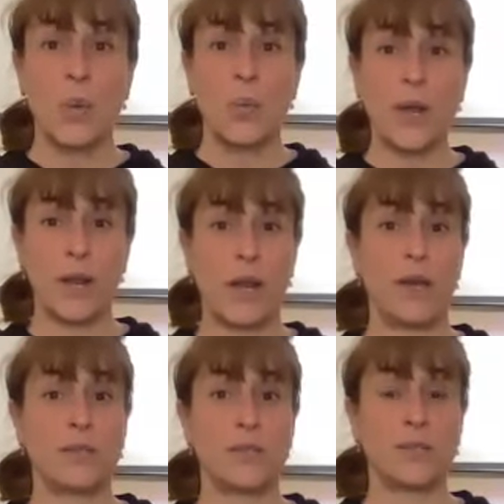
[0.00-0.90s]
will
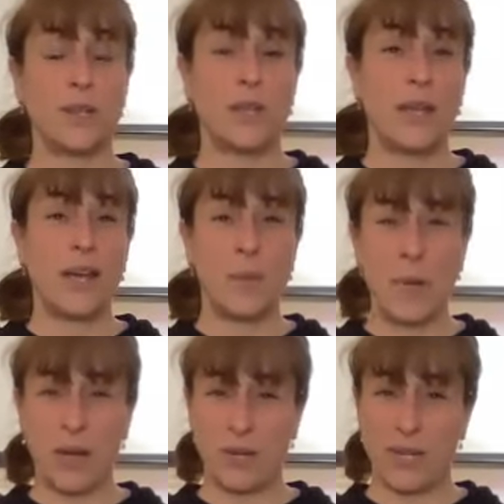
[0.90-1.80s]
last
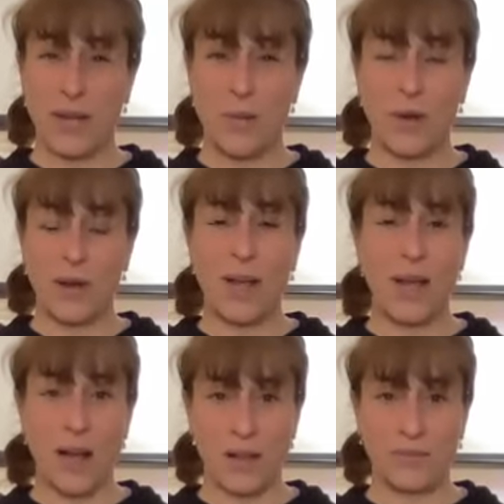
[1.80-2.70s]
about an hour and a
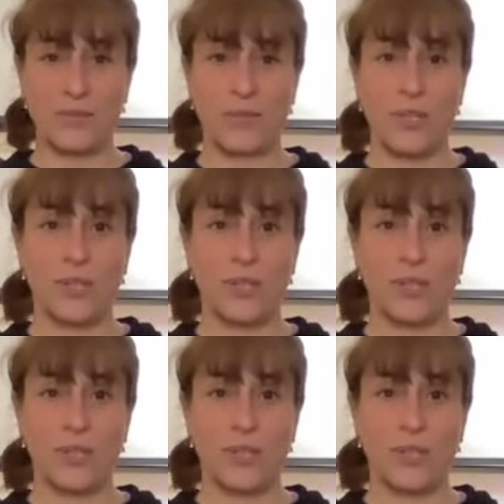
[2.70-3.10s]
half